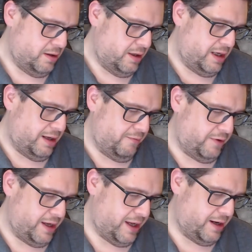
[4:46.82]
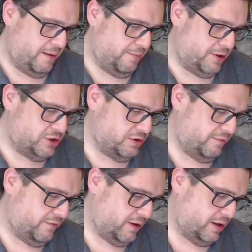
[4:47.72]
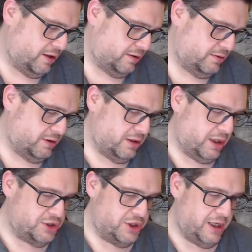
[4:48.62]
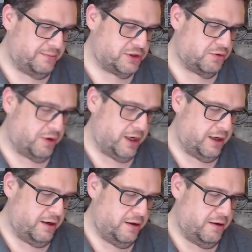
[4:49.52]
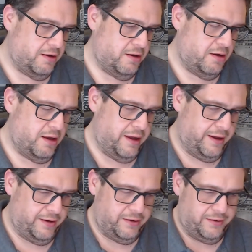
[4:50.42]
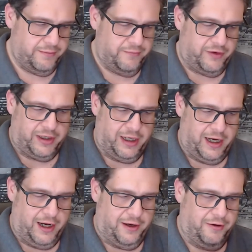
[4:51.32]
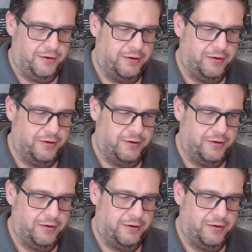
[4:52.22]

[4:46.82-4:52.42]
and we had a bunch of a GM screen, and if I can get out of here.